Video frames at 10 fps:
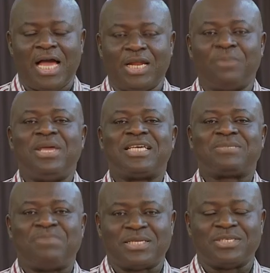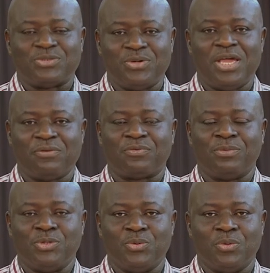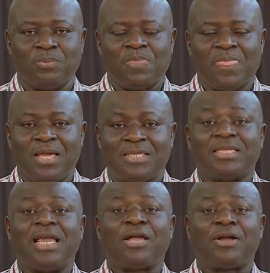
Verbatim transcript: and I'll be expecting to hear from you. Till I